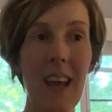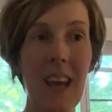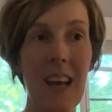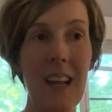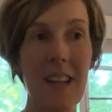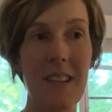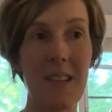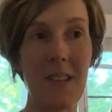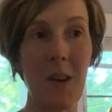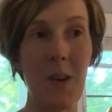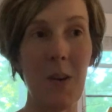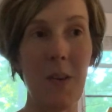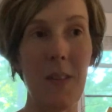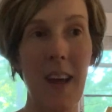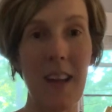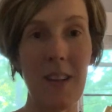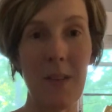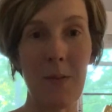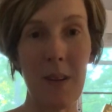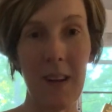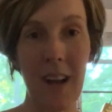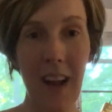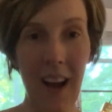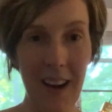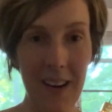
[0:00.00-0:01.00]
And so that's
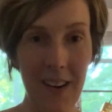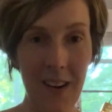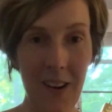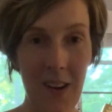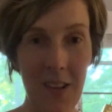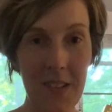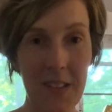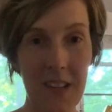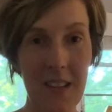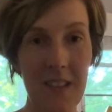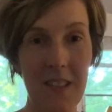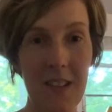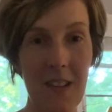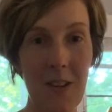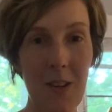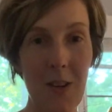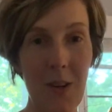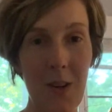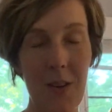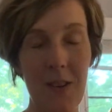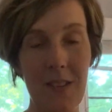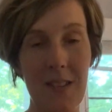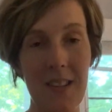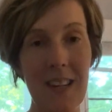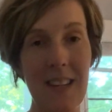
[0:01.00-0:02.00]
what God calls us to do,
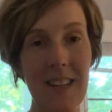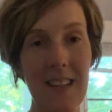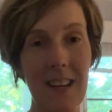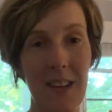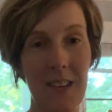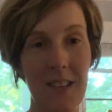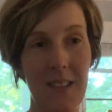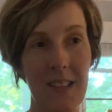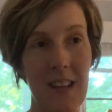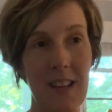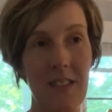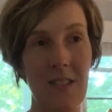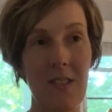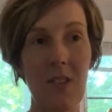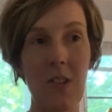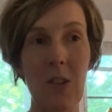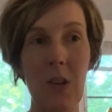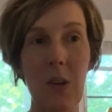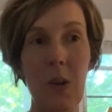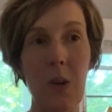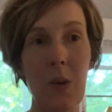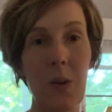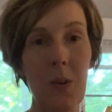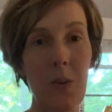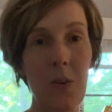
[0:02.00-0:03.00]
is he tells us
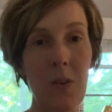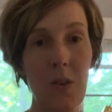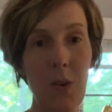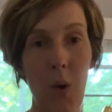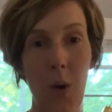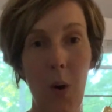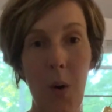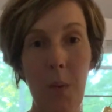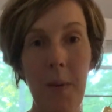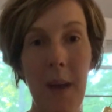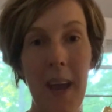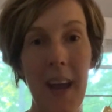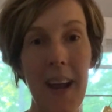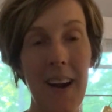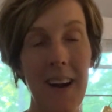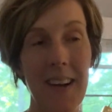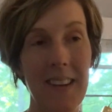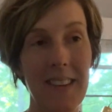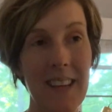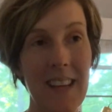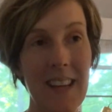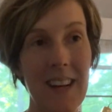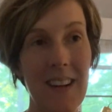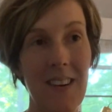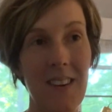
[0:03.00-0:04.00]
to obey our
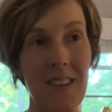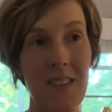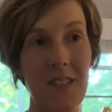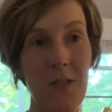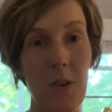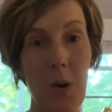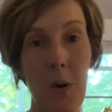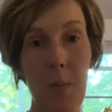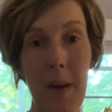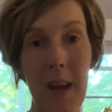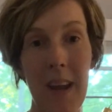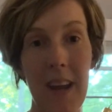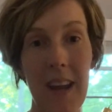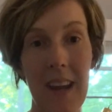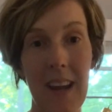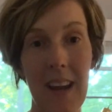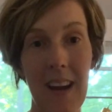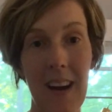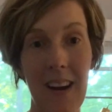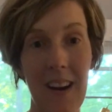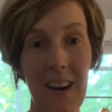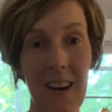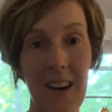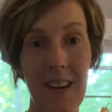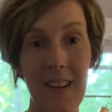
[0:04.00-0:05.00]
leaders, to obey
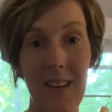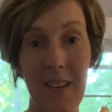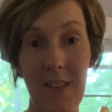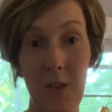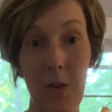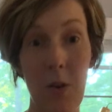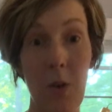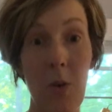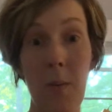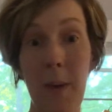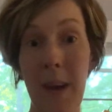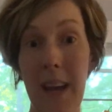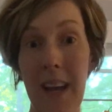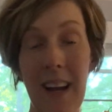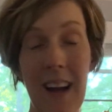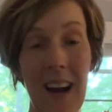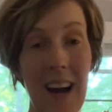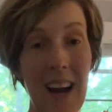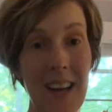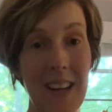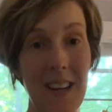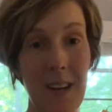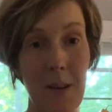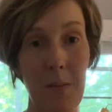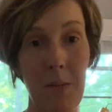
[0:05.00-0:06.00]

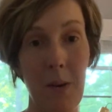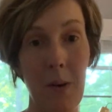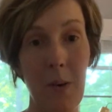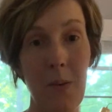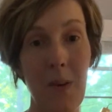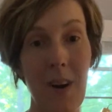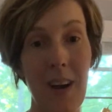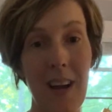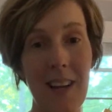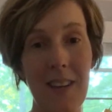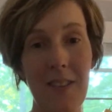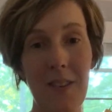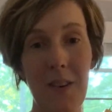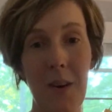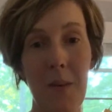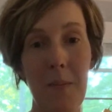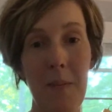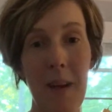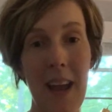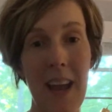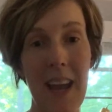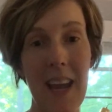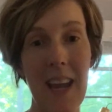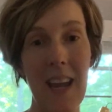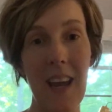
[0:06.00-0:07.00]
God, number one, to
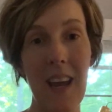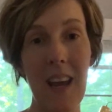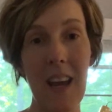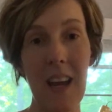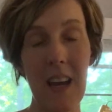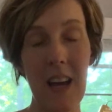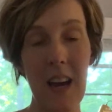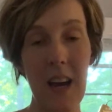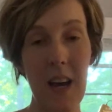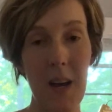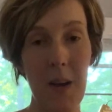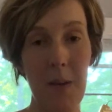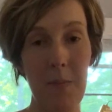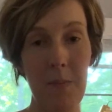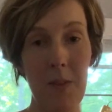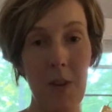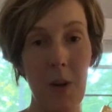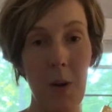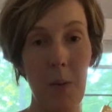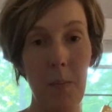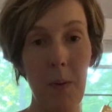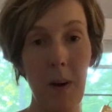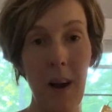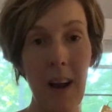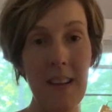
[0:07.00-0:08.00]
obey
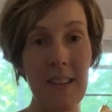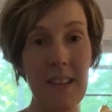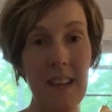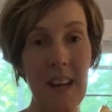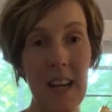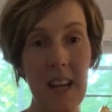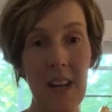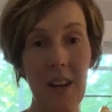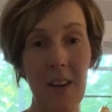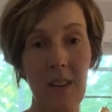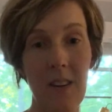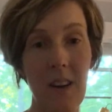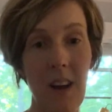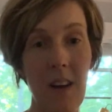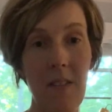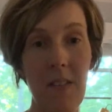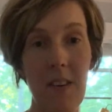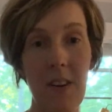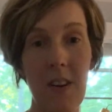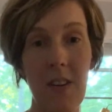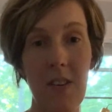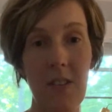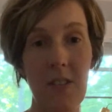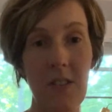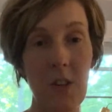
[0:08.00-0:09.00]
your president, your
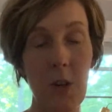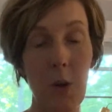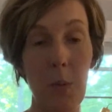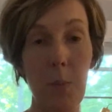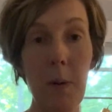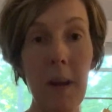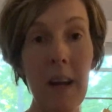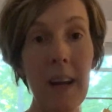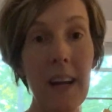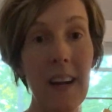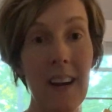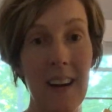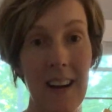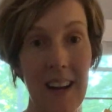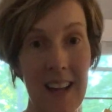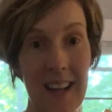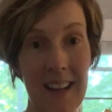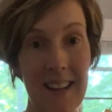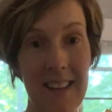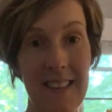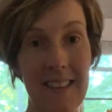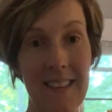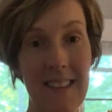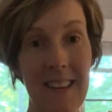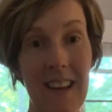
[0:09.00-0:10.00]
governors, your
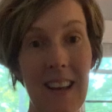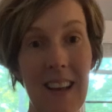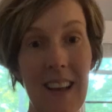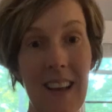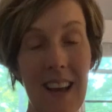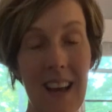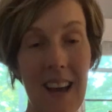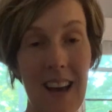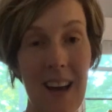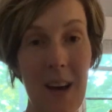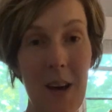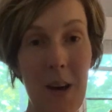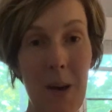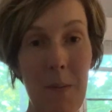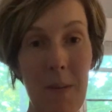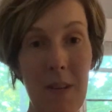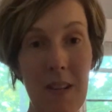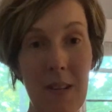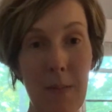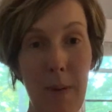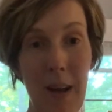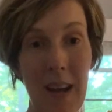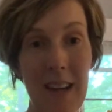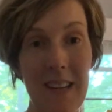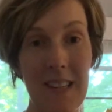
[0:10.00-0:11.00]
parents,
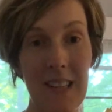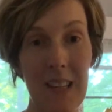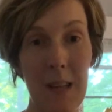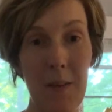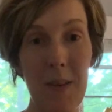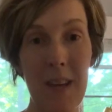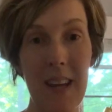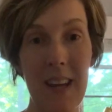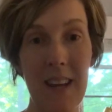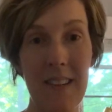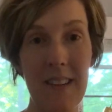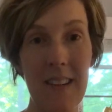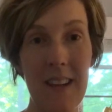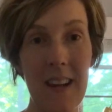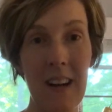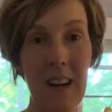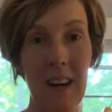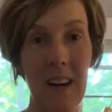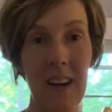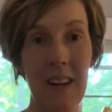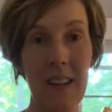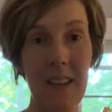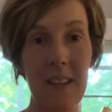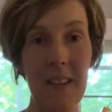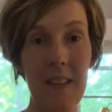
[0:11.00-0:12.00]
especially because
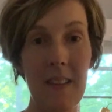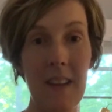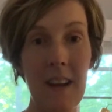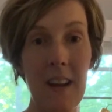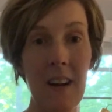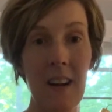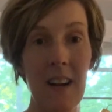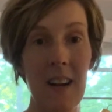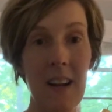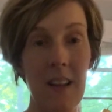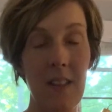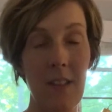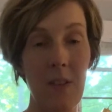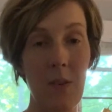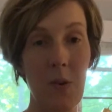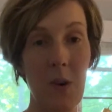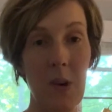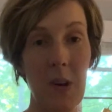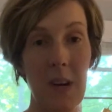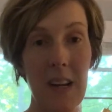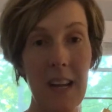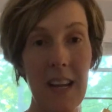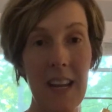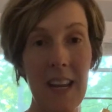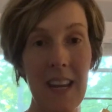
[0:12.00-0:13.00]
they're an
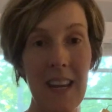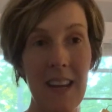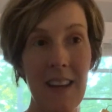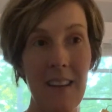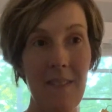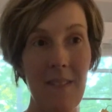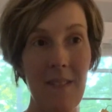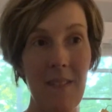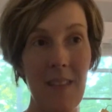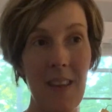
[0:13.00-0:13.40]
authority